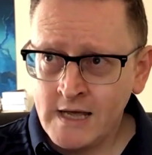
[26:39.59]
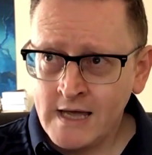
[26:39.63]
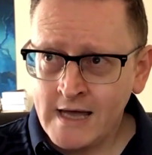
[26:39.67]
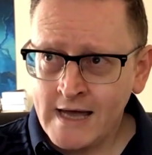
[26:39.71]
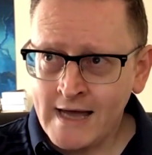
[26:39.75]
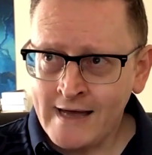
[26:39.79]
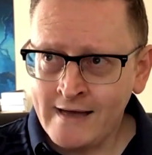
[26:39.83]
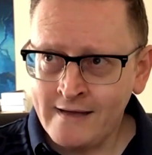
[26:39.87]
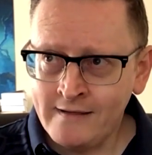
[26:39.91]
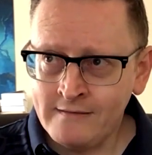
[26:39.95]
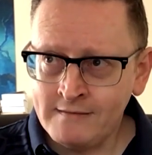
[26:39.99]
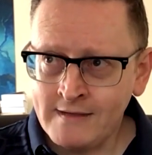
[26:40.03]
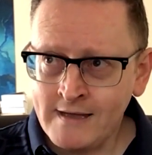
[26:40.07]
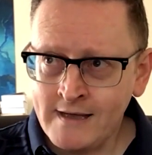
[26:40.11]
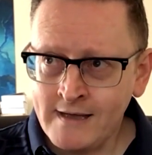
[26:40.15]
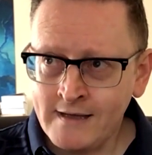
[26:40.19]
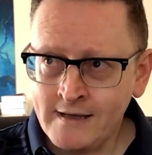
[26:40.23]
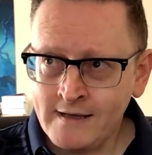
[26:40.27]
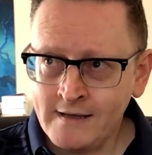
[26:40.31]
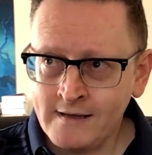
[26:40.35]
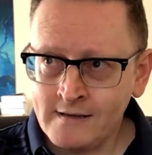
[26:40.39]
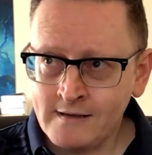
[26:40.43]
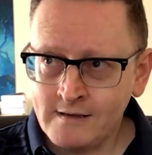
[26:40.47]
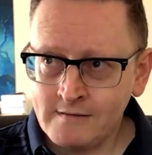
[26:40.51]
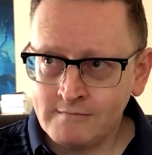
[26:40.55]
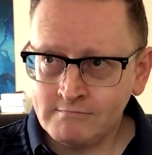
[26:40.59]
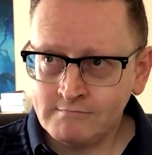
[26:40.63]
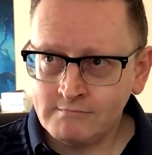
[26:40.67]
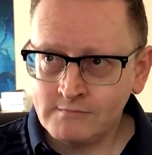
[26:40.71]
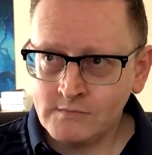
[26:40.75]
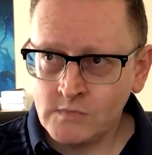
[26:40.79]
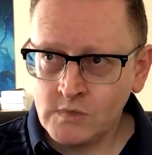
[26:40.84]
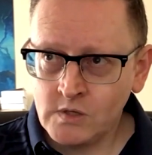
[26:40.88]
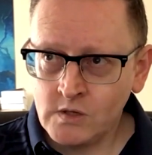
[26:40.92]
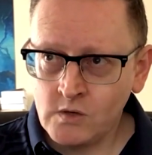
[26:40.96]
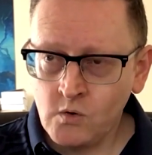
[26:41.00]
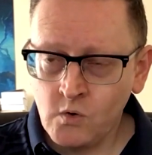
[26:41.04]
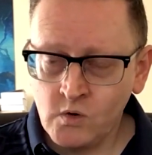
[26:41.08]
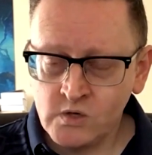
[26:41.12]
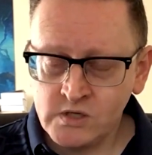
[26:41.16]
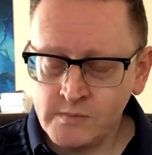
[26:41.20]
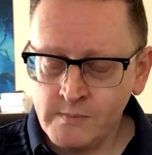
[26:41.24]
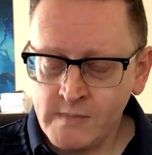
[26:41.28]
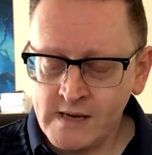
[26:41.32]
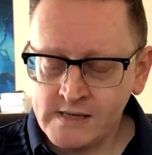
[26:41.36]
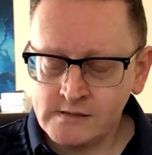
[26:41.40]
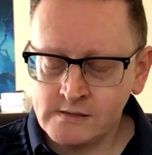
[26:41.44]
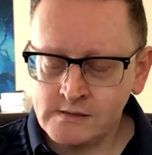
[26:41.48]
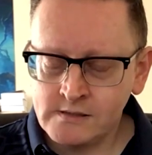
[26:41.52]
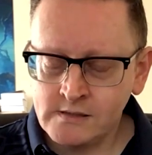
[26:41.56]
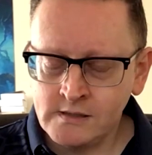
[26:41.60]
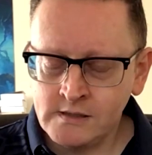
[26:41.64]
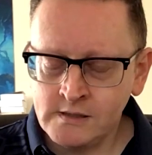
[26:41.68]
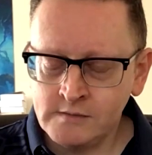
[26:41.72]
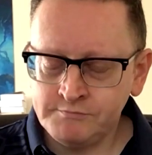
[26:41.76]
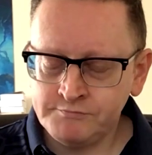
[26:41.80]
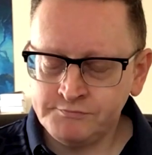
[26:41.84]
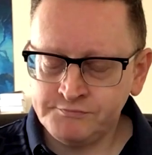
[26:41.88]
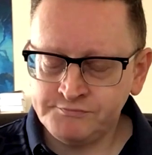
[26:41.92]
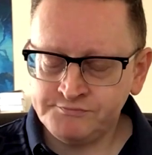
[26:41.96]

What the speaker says: and their quartermaster